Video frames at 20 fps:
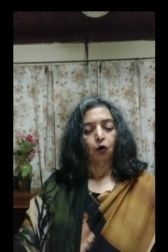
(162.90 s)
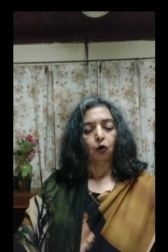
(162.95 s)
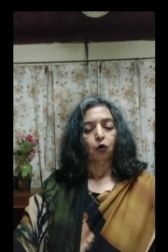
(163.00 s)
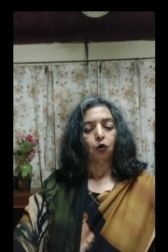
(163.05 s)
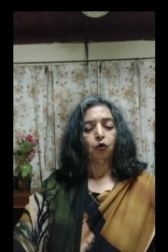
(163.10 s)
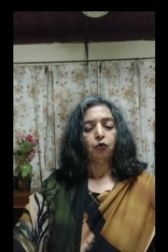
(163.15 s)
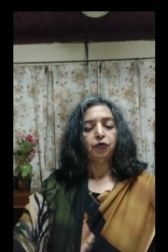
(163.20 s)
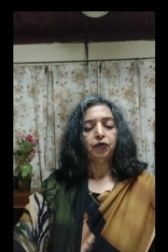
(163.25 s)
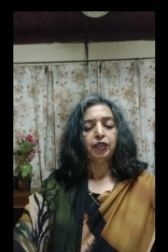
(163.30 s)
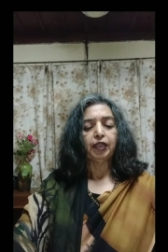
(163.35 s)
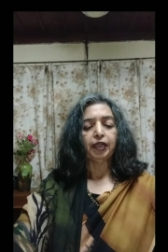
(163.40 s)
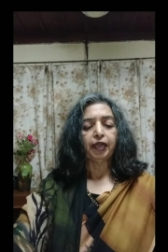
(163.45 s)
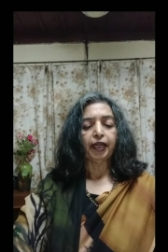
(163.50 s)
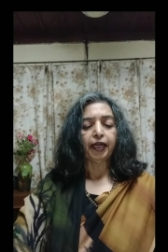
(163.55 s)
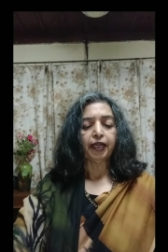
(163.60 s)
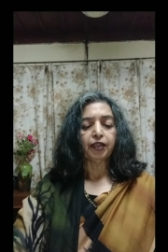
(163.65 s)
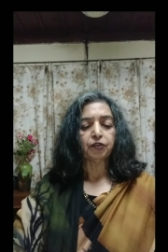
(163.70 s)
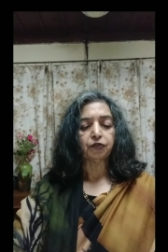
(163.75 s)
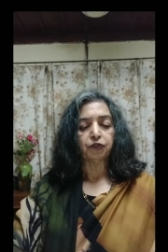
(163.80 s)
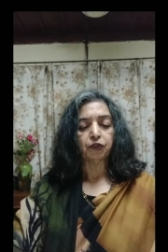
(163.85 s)
Over the
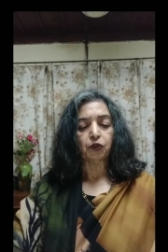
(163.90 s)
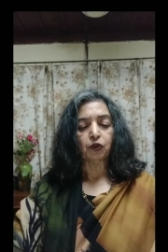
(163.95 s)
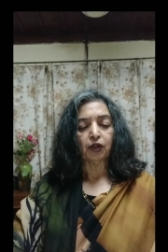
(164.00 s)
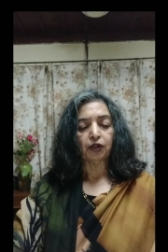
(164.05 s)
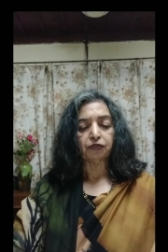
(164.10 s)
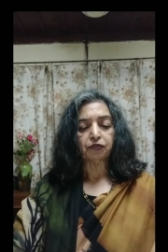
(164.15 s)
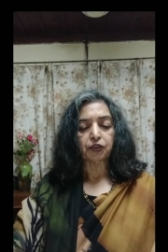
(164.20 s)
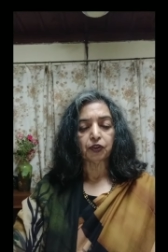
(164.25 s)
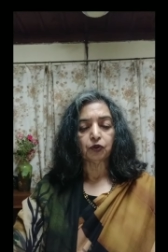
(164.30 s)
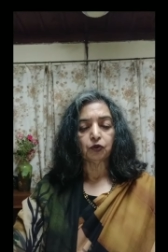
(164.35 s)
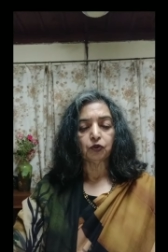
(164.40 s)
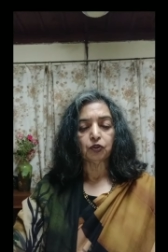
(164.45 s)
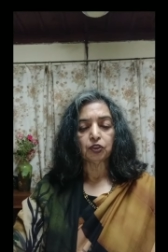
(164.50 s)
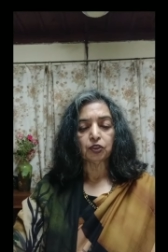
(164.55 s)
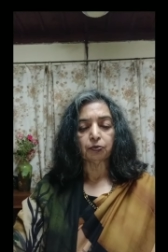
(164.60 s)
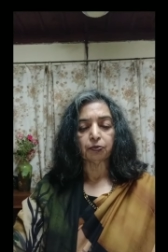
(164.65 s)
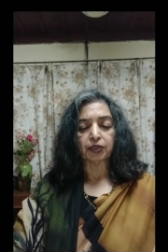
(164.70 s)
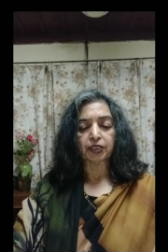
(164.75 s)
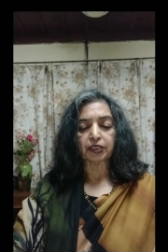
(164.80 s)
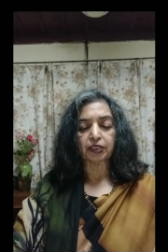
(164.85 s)
next few
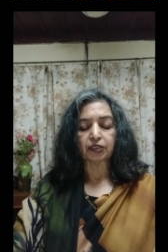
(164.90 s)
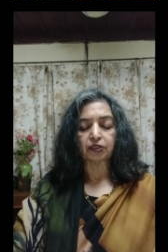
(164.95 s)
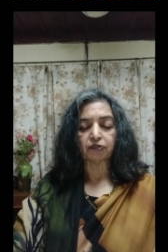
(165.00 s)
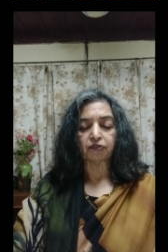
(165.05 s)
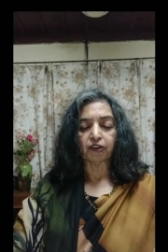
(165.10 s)
afternoons, Mrs.